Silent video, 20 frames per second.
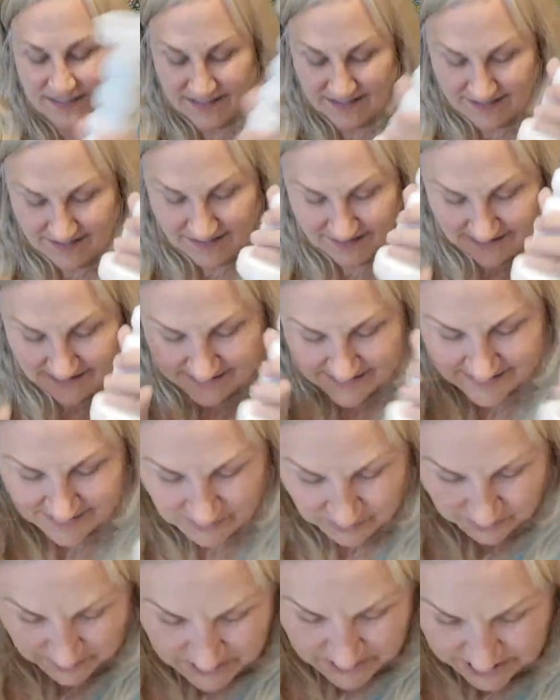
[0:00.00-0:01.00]
It is
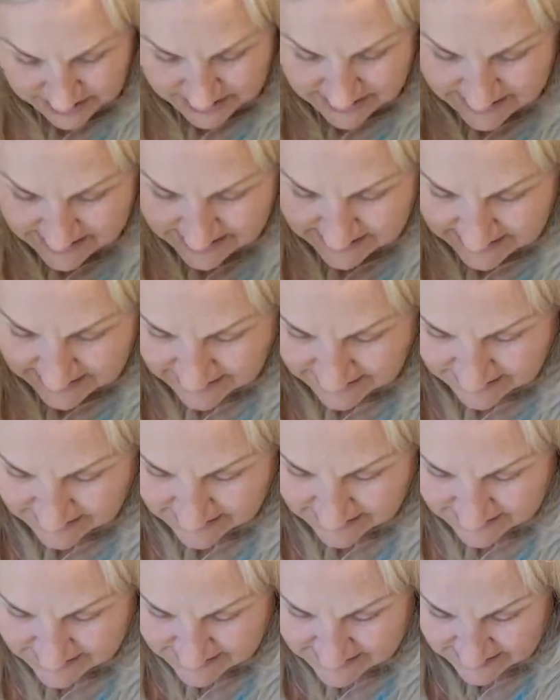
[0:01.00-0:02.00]
gorgeous. It
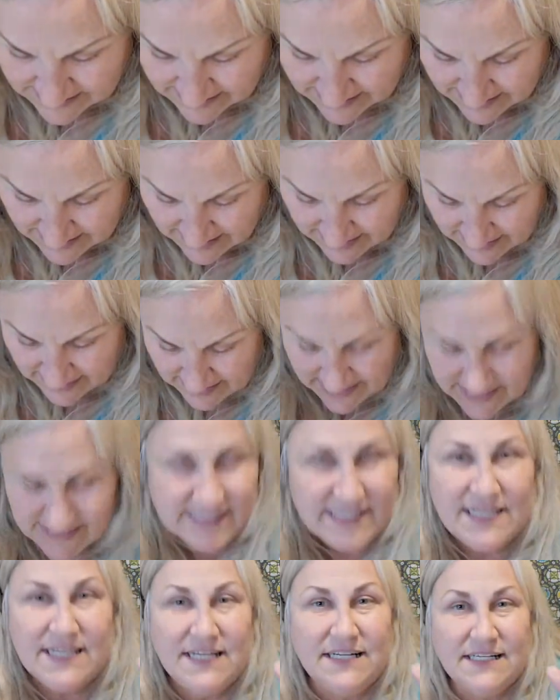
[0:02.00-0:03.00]
is
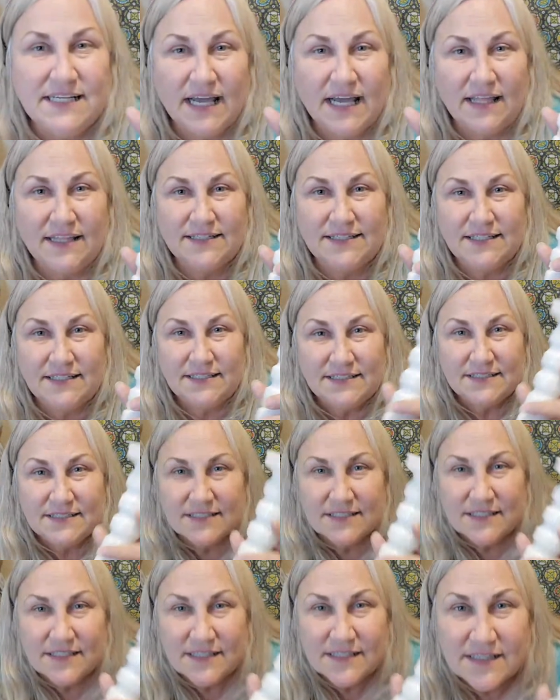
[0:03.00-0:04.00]

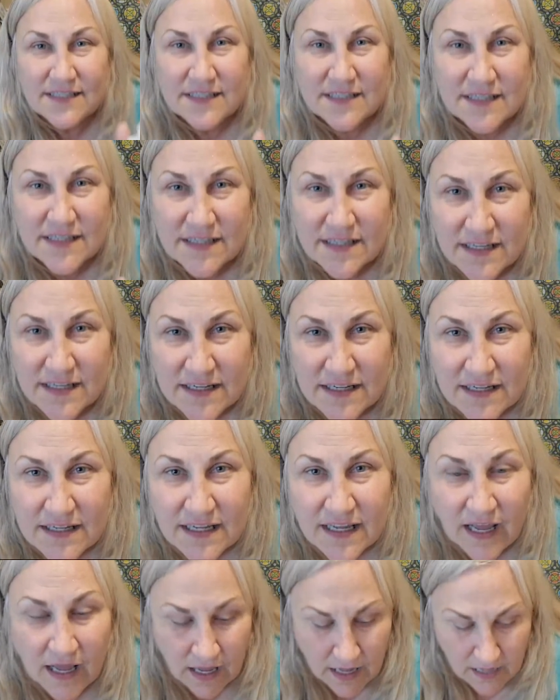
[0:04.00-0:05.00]
$18.
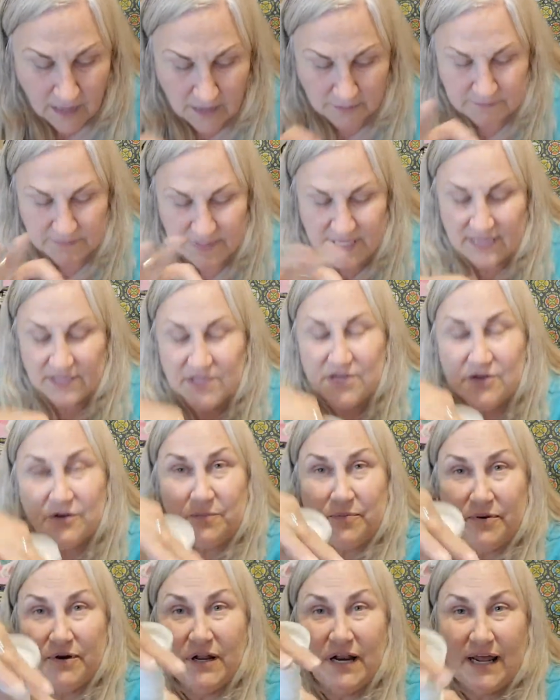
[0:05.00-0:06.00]
Um, yeah, you
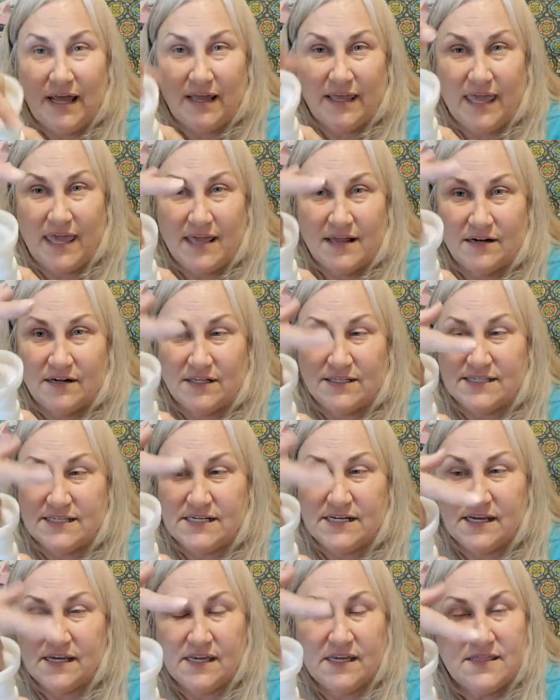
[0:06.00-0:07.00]
would put a
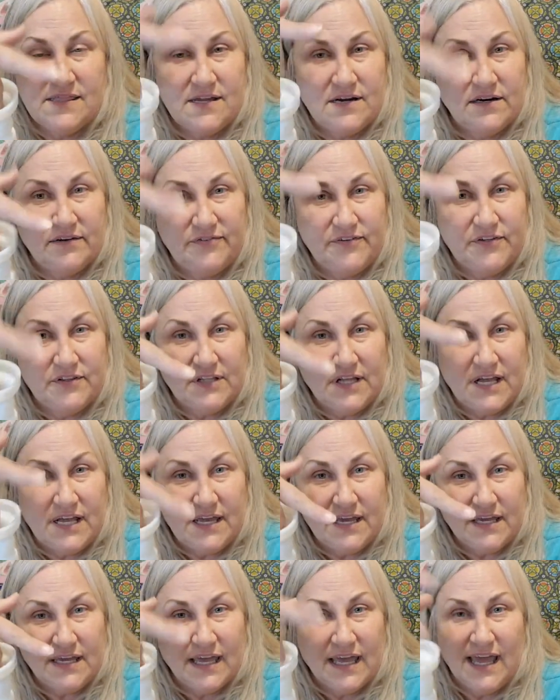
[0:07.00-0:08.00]
candlestick in there if you'd
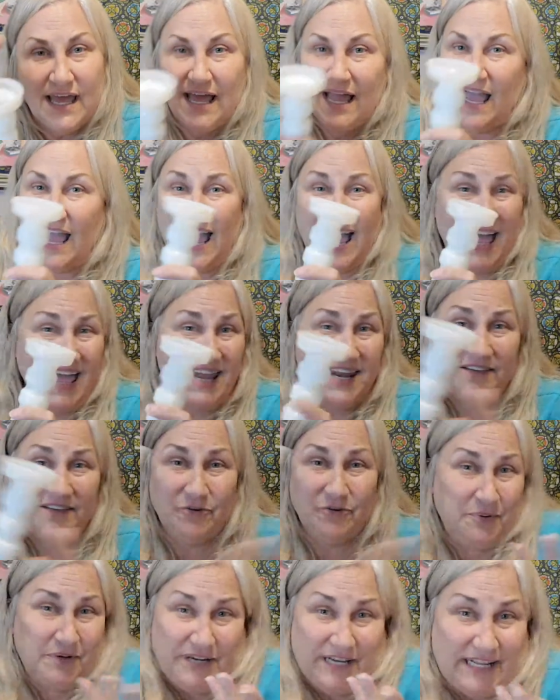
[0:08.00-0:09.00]
like. I
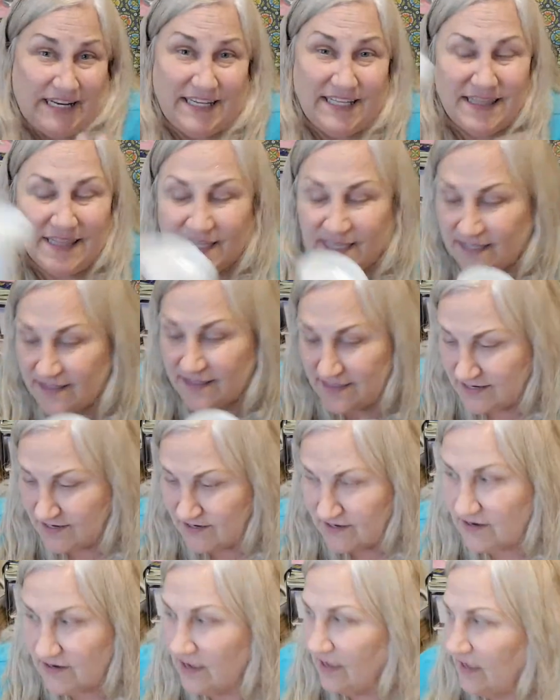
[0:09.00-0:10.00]
never put anything in
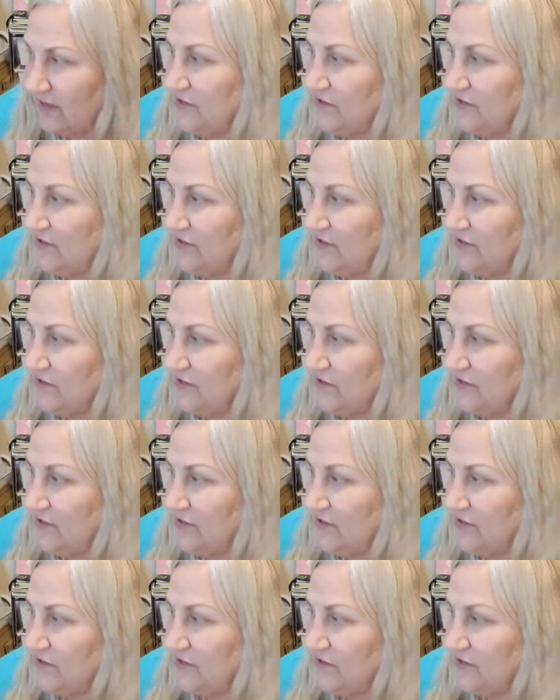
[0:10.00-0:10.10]
there.